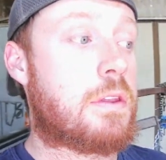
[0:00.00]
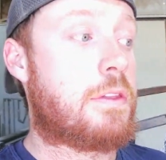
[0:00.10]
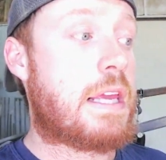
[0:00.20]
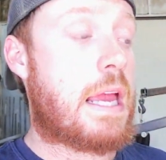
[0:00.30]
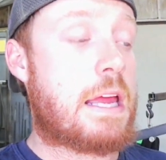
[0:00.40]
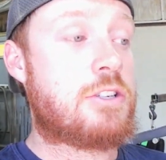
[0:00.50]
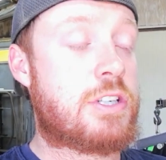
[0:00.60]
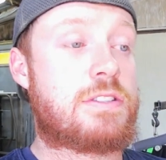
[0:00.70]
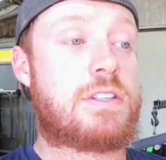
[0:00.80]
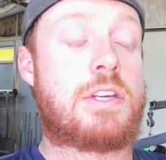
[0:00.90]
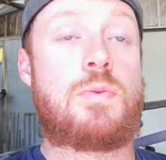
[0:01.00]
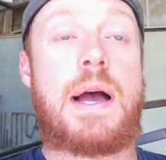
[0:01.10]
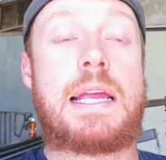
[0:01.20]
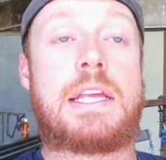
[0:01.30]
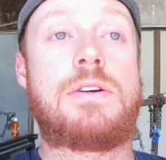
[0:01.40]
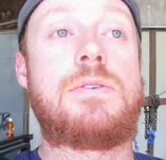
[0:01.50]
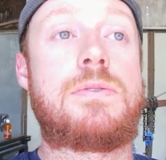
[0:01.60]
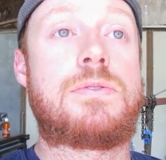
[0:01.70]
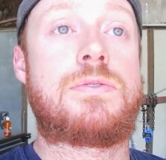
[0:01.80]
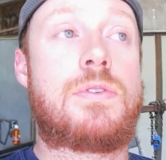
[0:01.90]
The engines that you buy
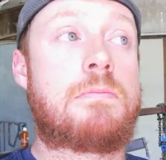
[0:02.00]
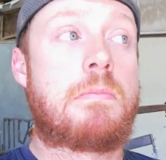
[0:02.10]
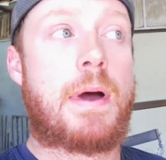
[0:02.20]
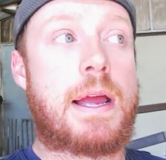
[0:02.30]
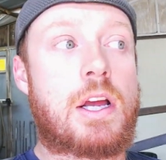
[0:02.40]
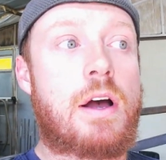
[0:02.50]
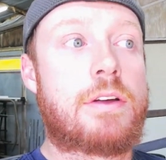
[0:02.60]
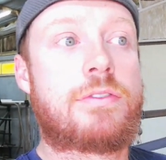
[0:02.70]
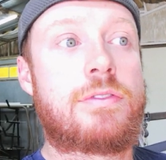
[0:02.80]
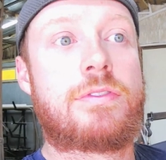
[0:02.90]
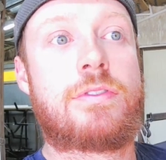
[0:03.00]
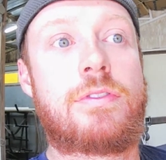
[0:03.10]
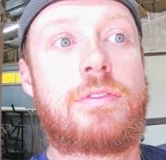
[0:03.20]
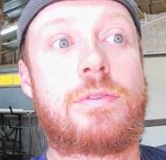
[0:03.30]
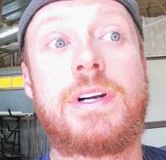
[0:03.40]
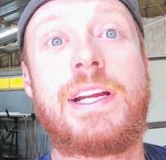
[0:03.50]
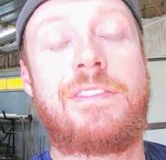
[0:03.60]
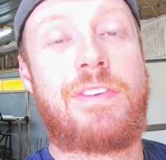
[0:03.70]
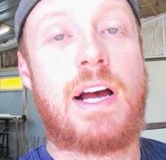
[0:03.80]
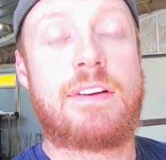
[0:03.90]
used might cost $3,000 to
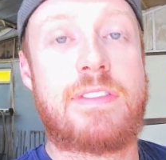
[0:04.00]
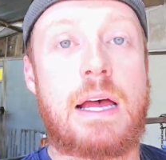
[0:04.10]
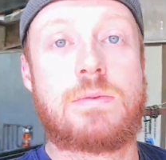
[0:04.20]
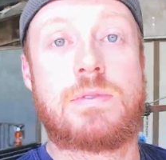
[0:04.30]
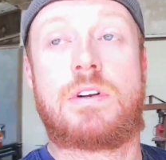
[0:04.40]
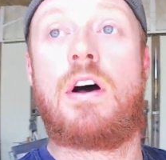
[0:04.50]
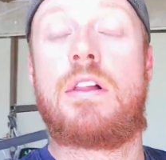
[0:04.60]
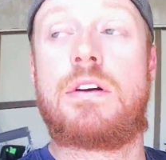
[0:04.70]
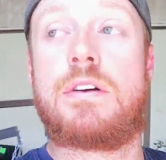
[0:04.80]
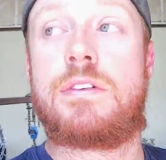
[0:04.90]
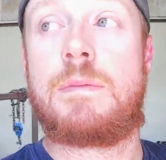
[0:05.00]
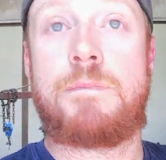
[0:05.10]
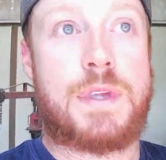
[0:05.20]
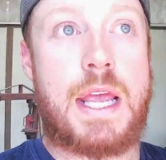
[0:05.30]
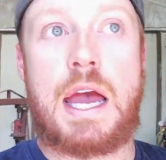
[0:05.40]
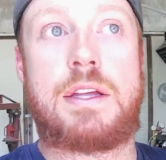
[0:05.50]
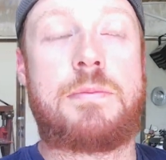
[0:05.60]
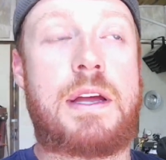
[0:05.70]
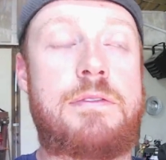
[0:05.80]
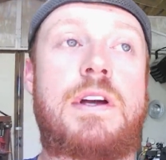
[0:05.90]
$5,000. Yeah, you
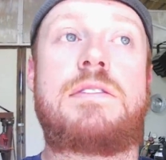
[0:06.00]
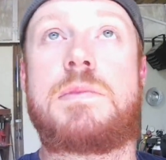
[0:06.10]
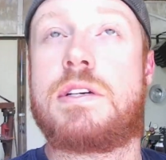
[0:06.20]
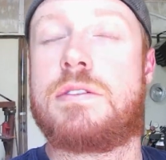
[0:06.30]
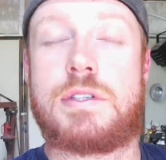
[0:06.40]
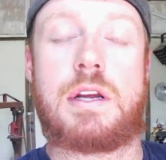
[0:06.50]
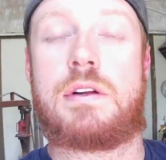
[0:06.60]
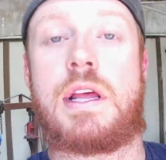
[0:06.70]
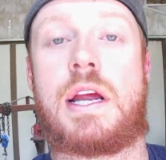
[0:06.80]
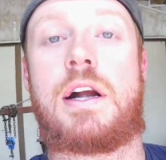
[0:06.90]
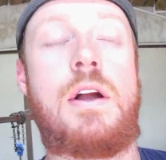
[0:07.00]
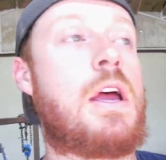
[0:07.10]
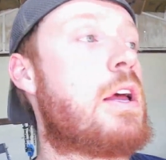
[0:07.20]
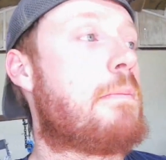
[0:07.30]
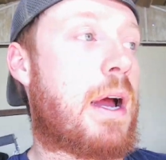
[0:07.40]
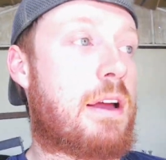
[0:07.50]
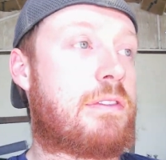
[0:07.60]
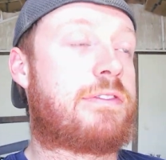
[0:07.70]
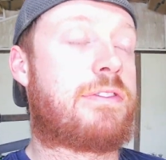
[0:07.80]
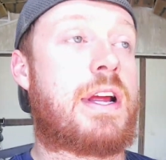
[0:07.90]
might find some deals here and there, might have a
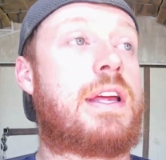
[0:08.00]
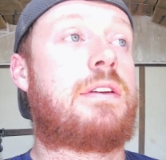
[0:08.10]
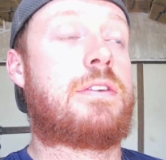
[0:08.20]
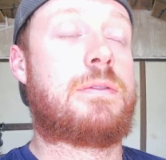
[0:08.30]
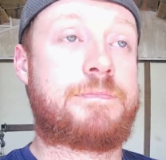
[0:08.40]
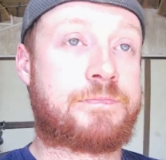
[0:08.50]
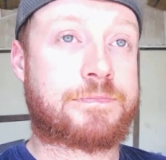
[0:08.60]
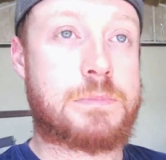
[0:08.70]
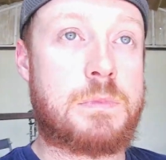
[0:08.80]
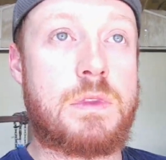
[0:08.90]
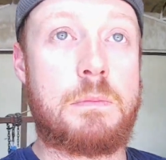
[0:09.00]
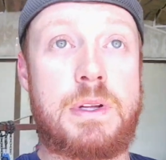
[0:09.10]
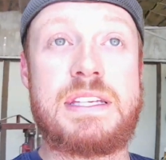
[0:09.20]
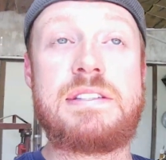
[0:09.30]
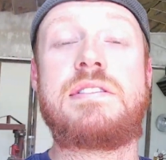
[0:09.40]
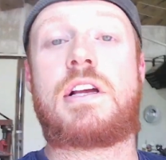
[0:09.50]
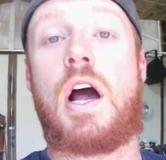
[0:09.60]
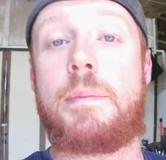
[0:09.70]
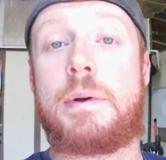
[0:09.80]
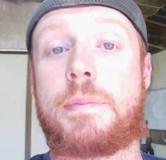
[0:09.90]
friend, but this is a
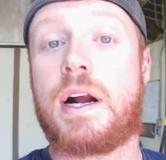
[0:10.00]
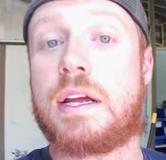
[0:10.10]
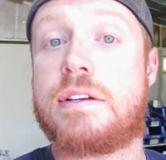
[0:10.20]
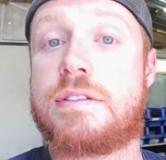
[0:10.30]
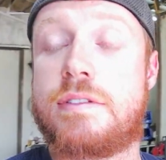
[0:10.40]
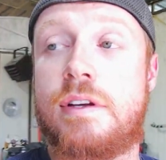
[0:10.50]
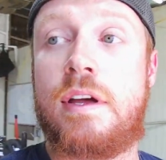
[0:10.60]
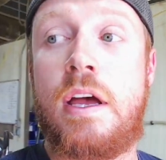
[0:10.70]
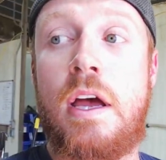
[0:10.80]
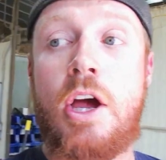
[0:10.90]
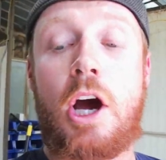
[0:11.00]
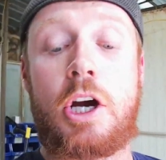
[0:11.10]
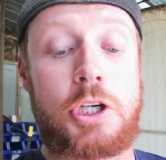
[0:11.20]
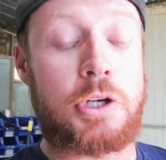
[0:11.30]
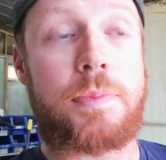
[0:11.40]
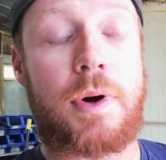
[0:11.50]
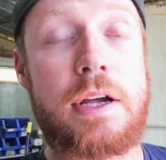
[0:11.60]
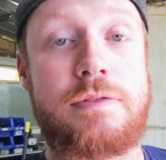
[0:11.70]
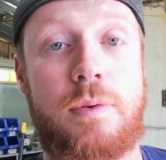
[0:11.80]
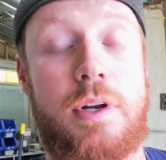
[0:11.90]
common price. A good
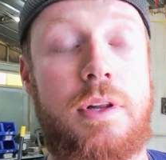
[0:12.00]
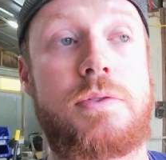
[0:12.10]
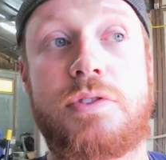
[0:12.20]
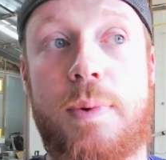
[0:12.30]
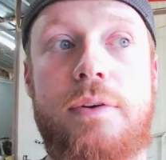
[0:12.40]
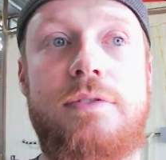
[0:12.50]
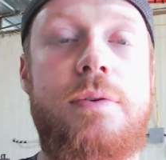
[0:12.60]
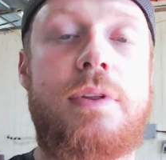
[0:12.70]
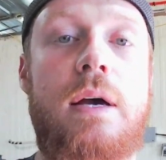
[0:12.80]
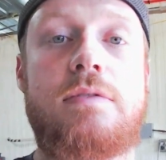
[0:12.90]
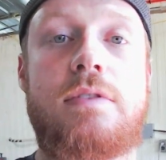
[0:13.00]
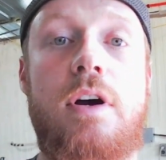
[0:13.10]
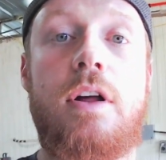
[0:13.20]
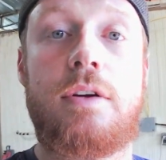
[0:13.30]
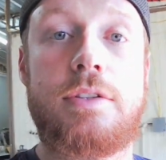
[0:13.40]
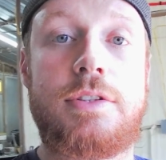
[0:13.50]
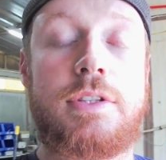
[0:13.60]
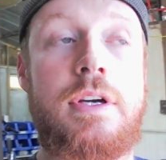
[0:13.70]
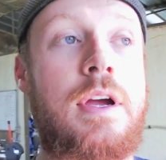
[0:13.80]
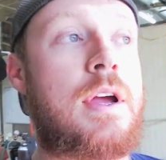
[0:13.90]
price for one of those is about $2,000,
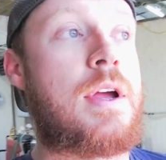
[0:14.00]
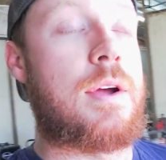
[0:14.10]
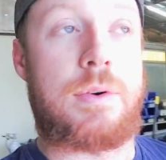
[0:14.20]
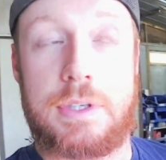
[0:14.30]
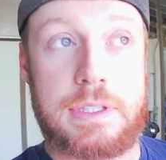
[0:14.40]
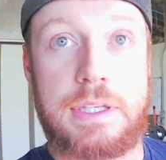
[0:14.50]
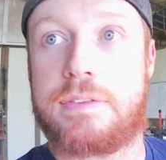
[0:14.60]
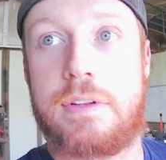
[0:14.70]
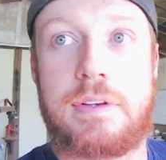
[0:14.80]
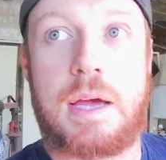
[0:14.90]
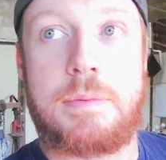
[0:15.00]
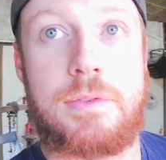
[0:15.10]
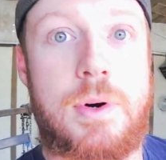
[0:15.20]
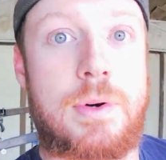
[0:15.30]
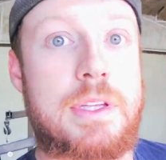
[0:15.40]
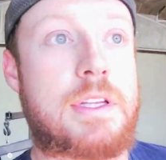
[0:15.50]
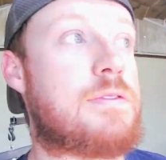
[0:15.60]
or at least at the time of recording this